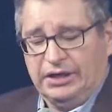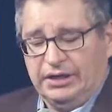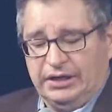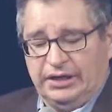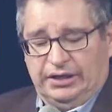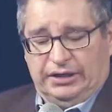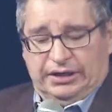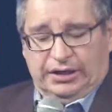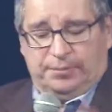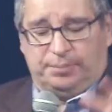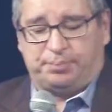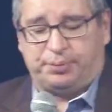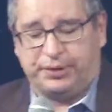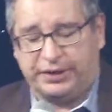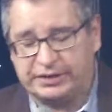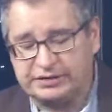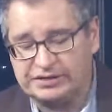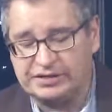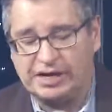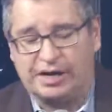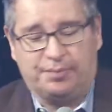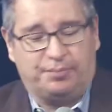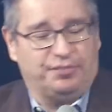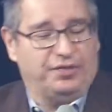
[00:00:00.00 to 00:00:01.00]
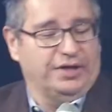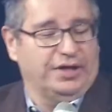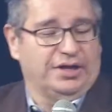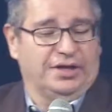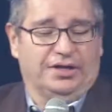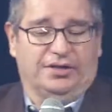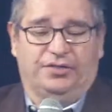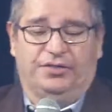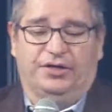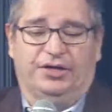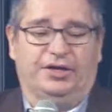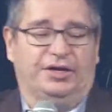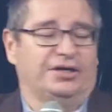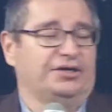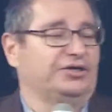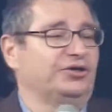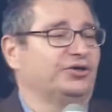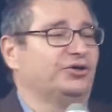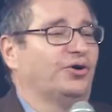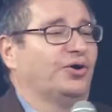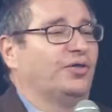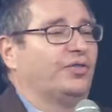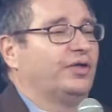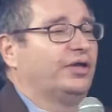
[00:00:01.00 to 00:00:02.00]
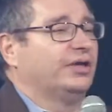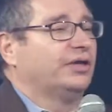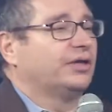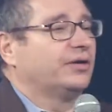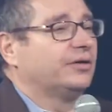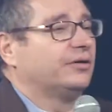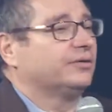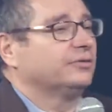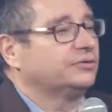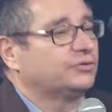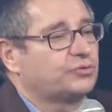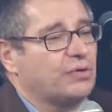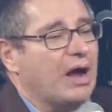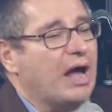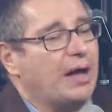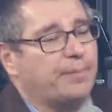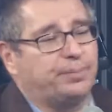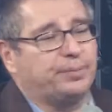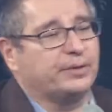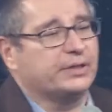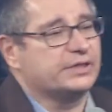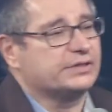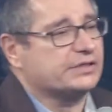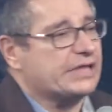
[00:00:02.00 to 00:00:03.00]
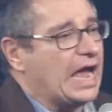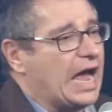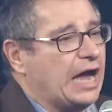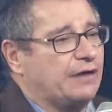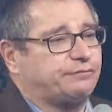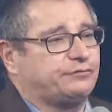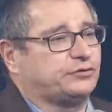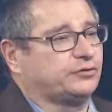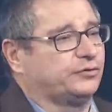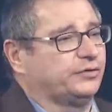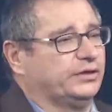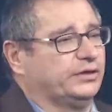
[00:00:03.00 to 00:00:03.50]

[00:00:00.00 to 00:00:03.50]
It picks up the little droplets after